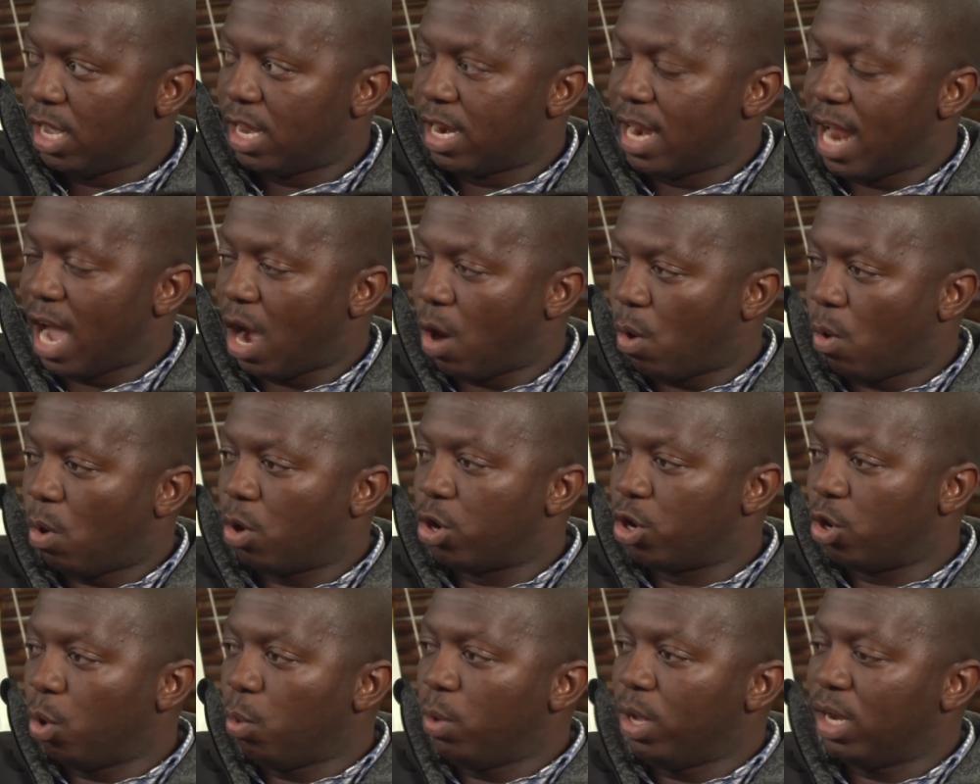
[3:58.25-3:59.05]
Now,
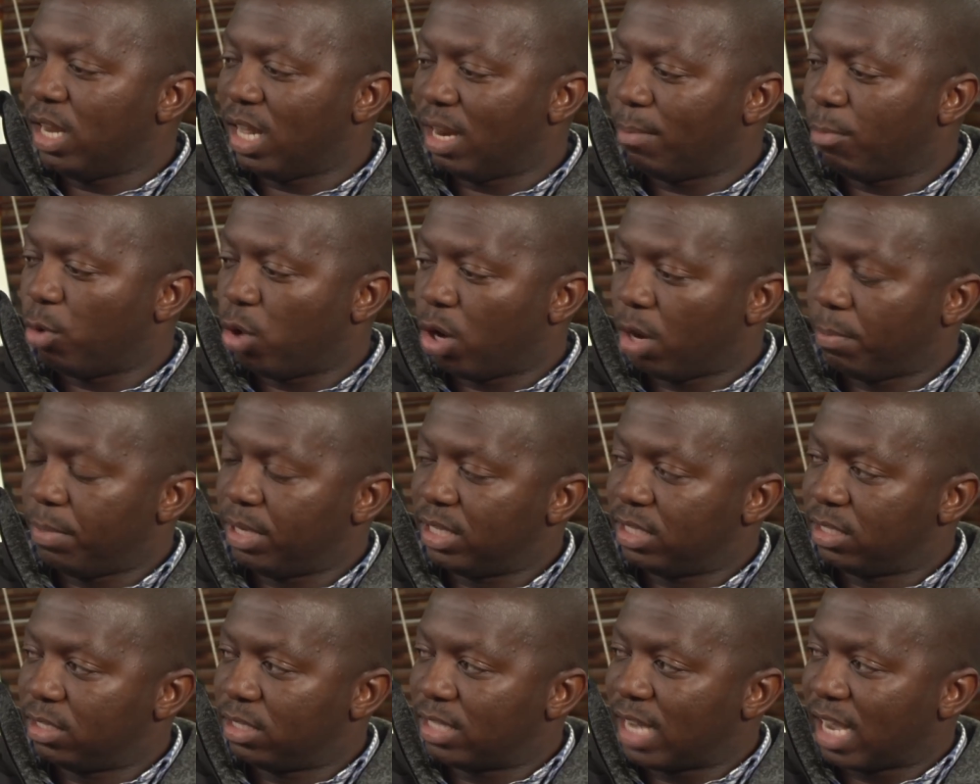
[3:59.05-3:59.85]
knowing that I'm going to
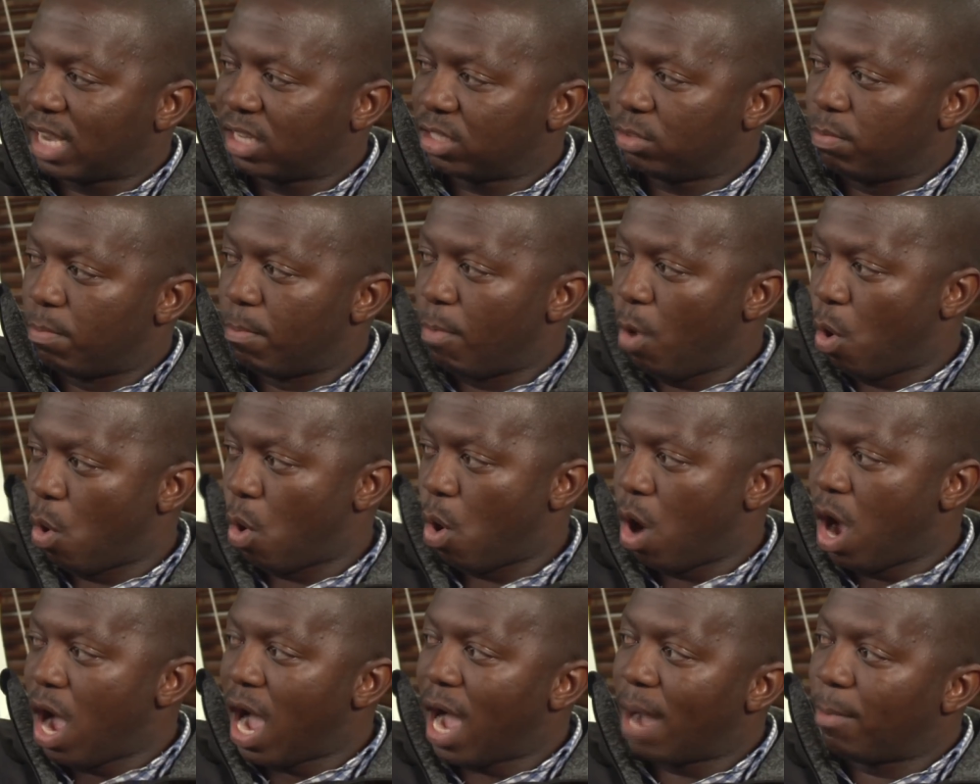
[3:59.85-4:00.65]
be taxed
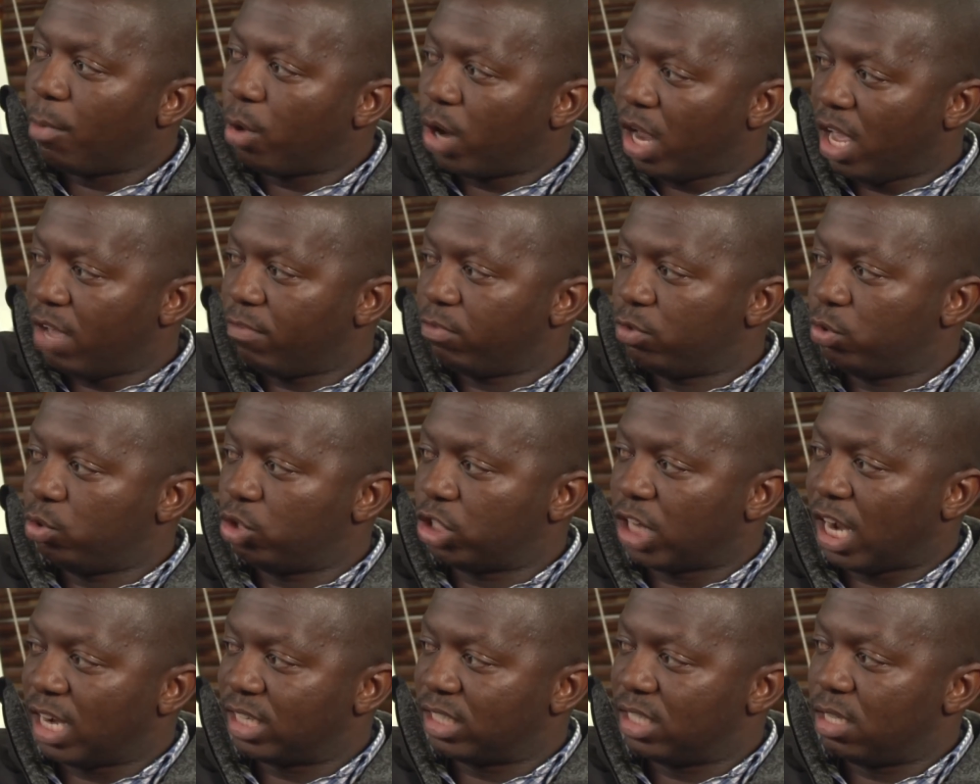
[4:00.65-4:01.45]
more, I'm going to have to
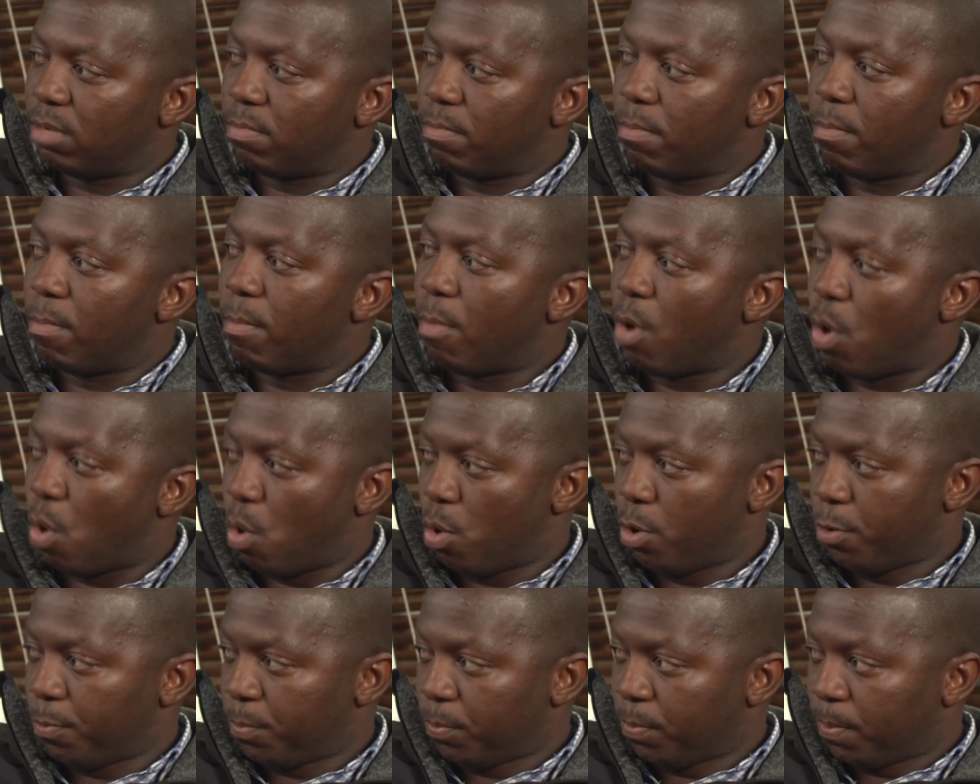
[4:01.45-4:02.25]
charge them more.